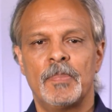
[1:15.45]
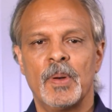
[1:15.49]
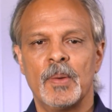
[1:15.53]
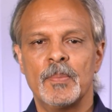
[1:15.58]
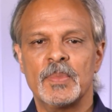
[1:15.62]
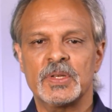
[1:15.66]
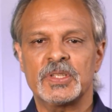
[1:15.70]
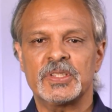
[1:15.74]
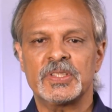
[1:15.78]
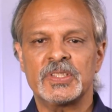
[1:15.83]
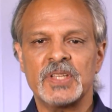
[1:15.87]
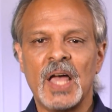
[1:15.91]
But
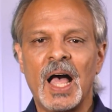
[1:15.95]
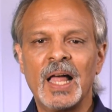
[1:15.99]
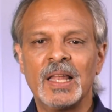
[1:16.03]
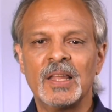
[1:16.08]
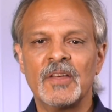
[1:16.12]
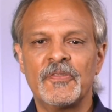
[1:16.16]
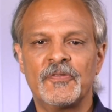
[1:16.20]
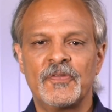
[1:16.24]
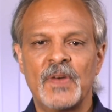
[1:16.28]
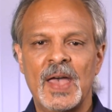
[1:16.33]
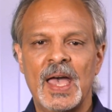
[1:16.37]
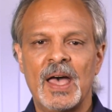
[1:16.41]

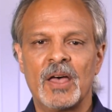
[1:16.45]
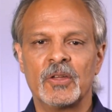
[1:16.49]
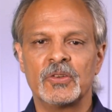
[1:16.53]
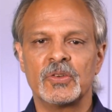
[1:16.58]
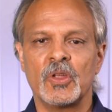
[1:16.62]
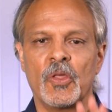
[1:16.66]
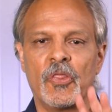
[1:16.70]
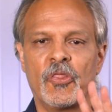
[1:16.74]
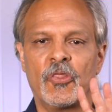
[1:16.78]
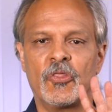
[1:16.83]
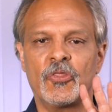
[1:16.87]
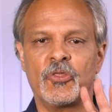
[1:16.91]
Masala
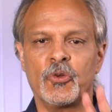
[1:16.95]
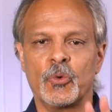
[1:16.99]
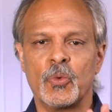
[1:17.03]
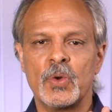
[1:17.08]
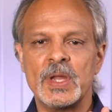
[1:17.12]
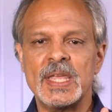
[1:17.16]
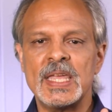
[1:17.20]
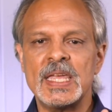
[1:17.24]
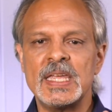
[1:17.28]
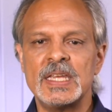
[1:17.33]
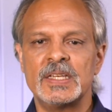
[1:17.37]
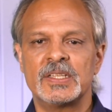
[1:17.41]
found
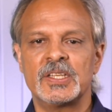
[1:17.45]
three